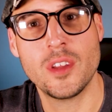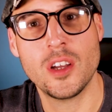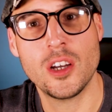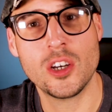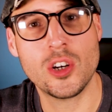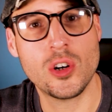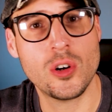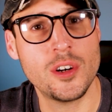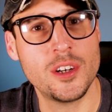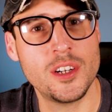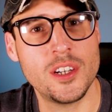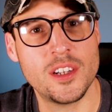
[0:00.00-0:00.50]

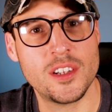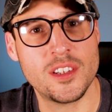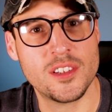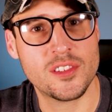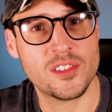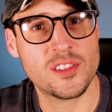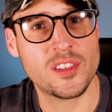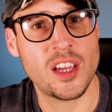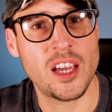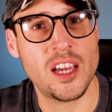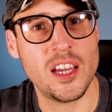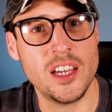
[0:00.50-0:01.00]
According to the
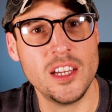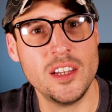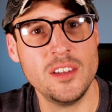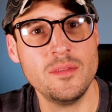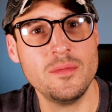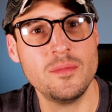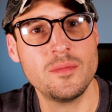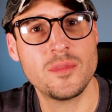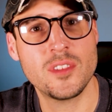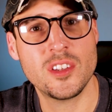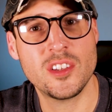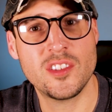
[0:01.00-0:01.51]
SAG,
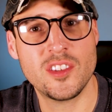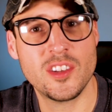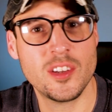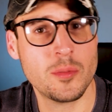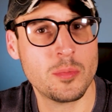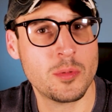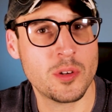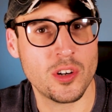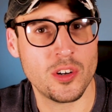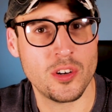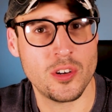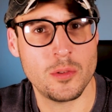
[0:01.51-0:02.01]
the
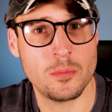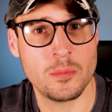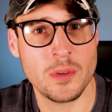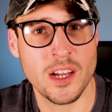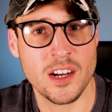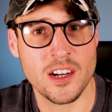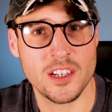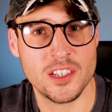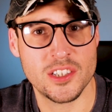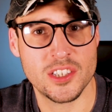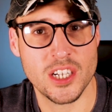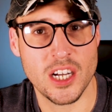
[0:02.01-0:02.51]
typical
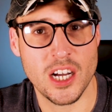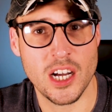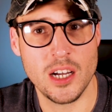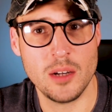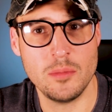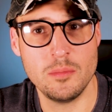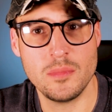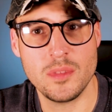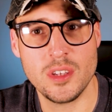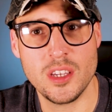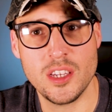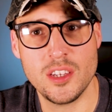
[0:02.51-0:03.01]
amount of
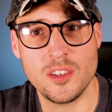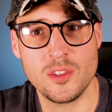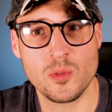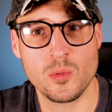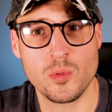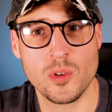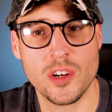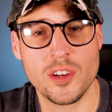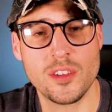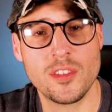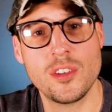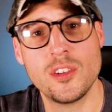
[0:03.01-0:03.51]
job is
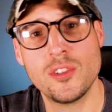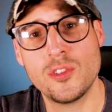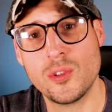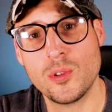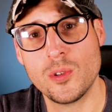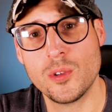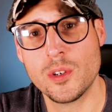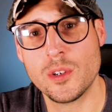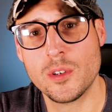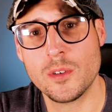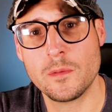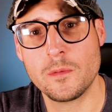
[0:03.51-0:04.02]
worth
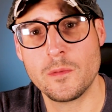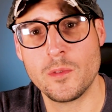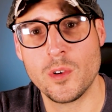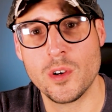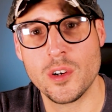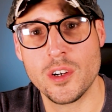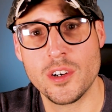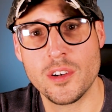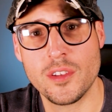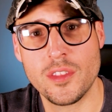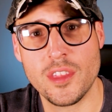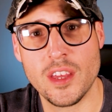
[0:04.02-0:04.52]

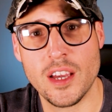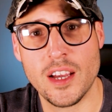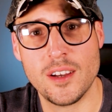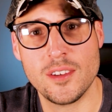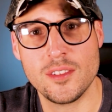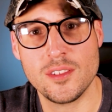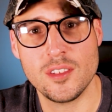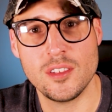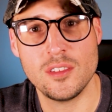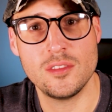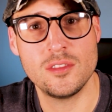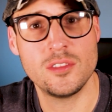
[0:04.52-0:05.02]

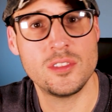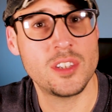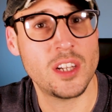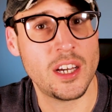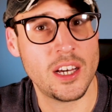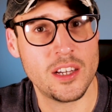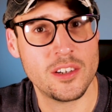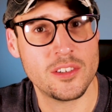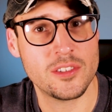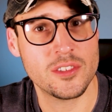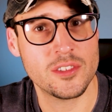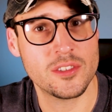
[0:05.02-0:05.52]

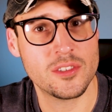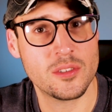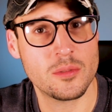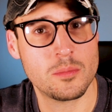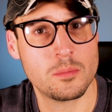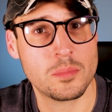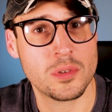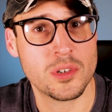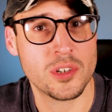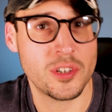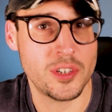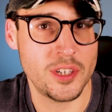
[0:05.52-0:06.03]
$204,000
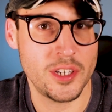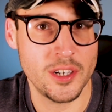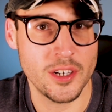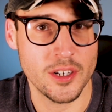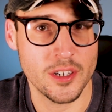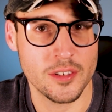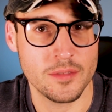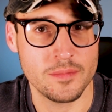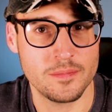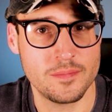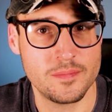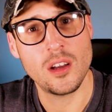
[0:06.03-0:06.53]
per
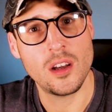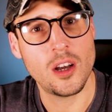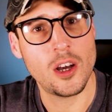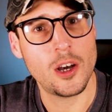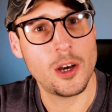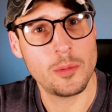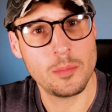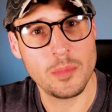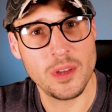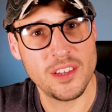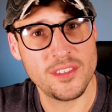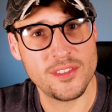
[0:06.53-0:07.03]
year.
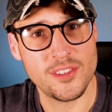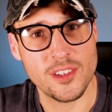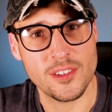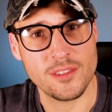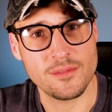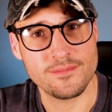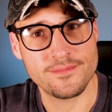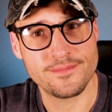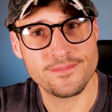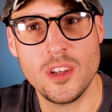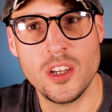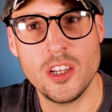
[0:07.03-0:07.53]
Amazing.
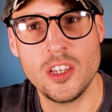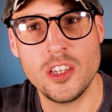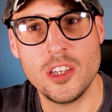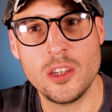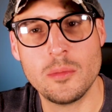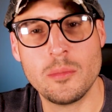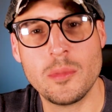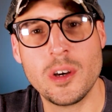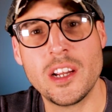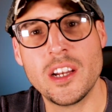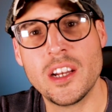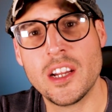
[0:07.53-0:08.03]

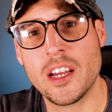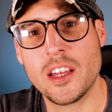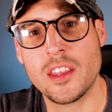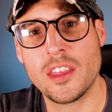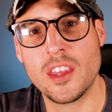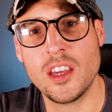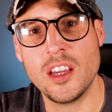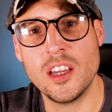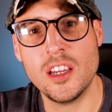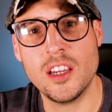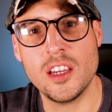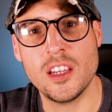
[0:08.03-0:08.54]
You might not
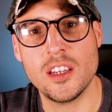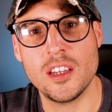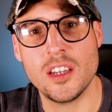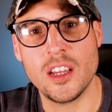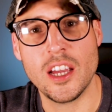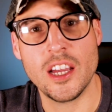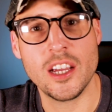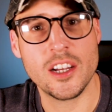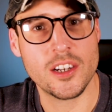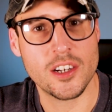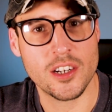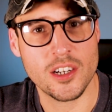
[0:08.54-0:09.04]
think an
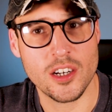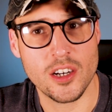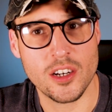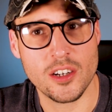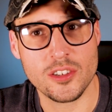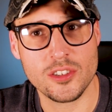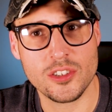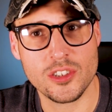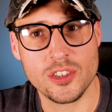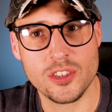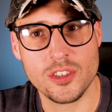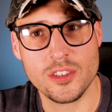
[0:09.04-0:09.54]

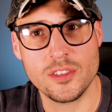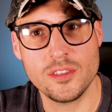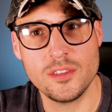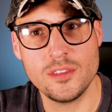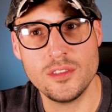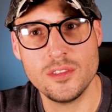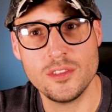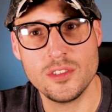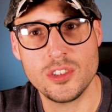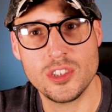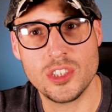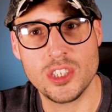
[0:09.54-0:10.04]
agricultural
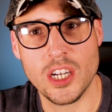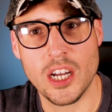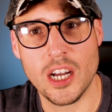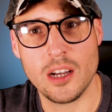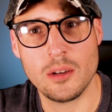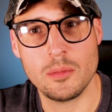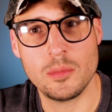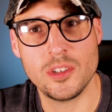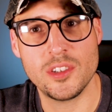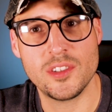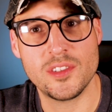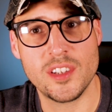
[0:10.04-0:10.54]

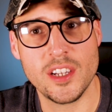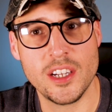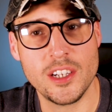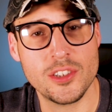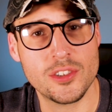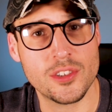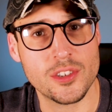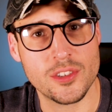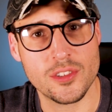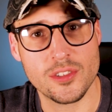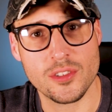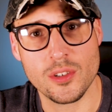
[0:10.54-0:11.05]
job is
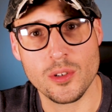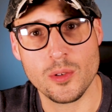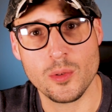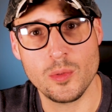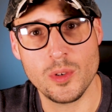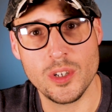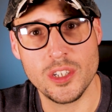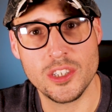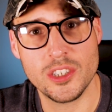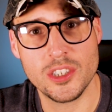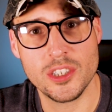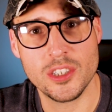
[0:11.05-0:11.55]
dangerous or
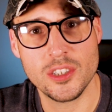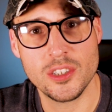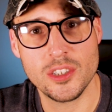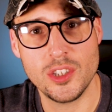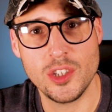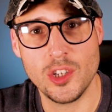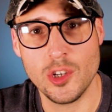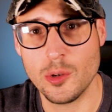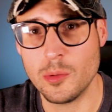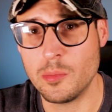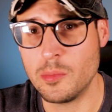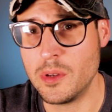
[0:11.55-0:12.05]
which
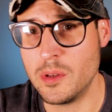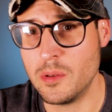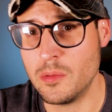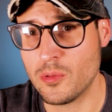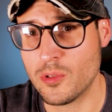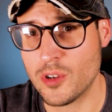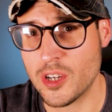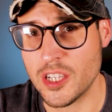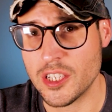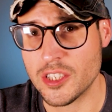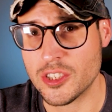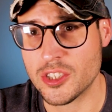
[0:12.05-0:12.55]
you'll be
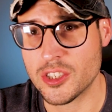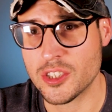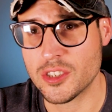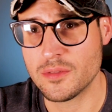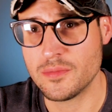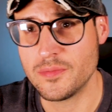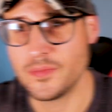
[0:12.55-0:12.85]
rich.